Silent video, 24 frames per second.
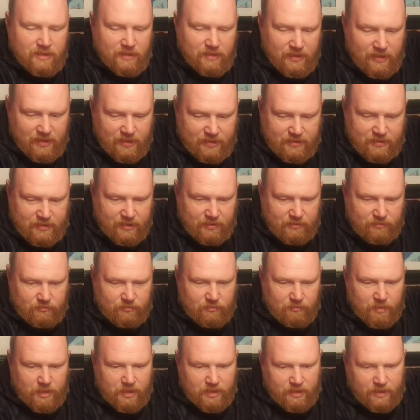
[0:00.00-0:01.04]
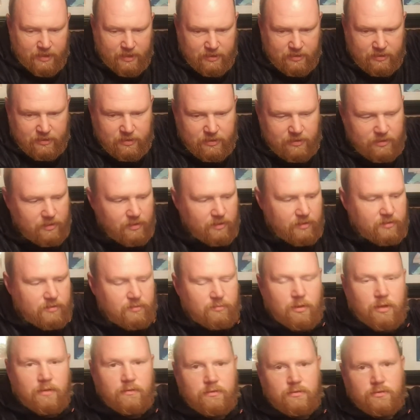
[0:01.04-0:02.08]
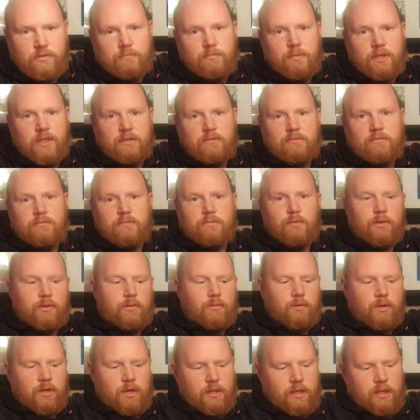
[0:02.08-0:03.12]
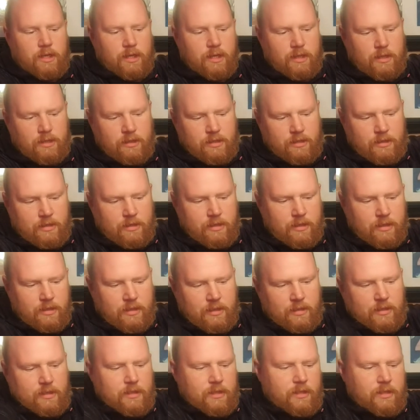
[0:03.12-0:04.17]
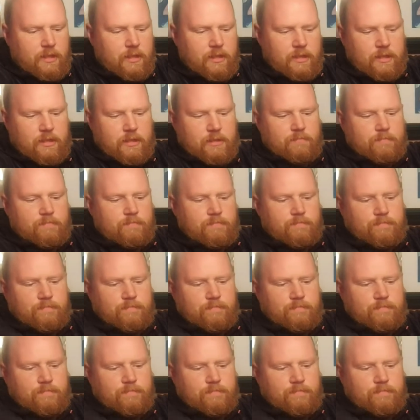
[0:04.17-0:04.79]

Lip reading: They're 600ml each, so there's 1200ml bottle of water there.